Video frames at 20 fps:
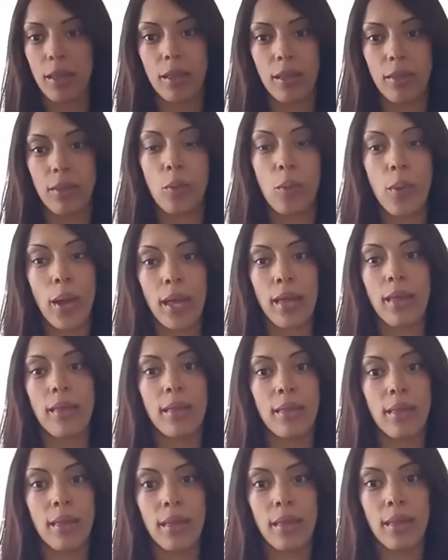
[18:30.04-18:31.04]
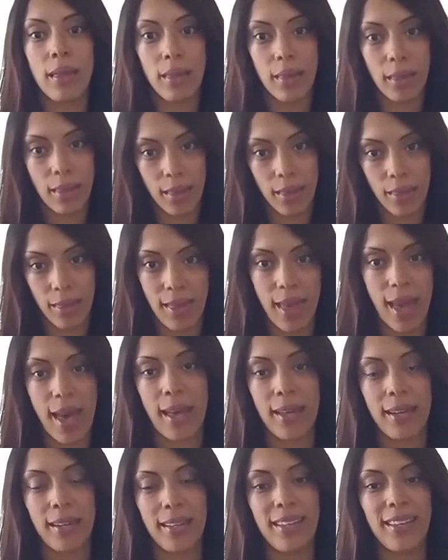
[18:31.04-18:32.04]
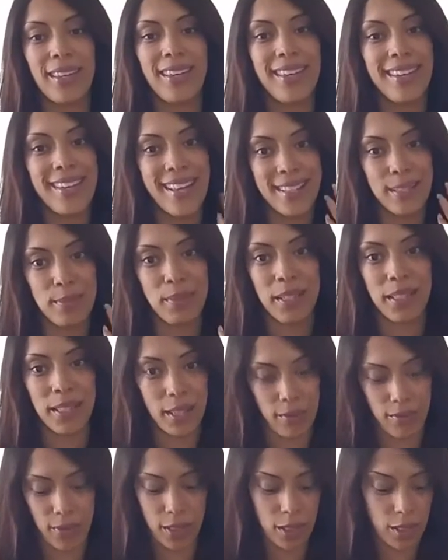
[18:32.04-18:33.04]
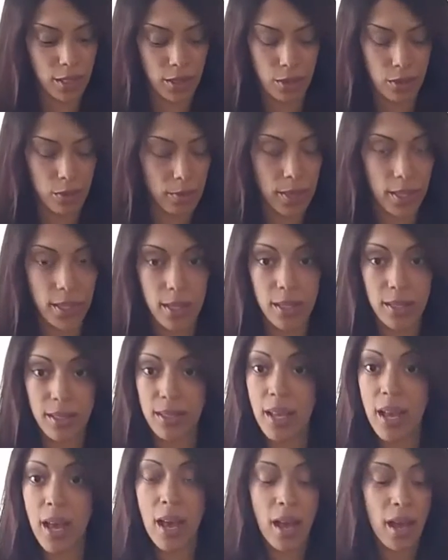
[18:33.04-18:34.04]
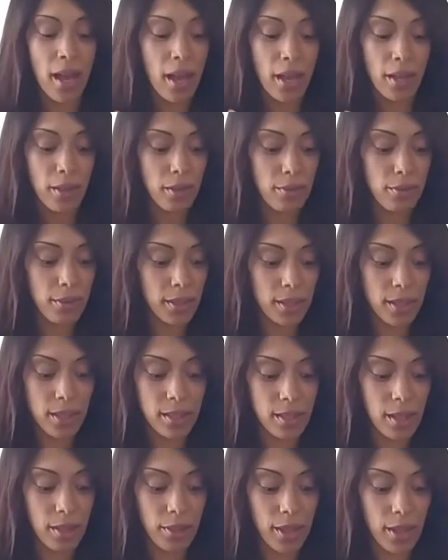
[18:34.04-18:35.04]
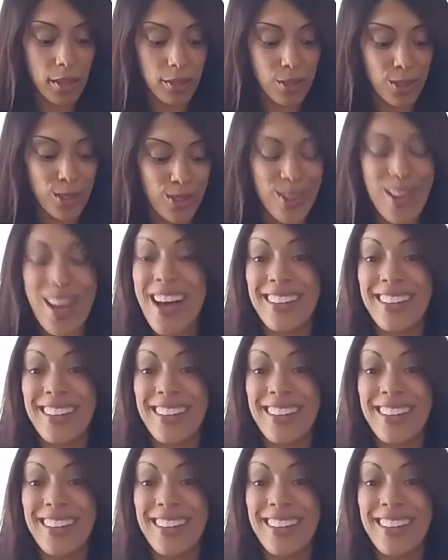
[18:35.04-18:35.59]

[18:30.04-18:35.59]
the way that it has been given to you. Because there really is nothing else to do.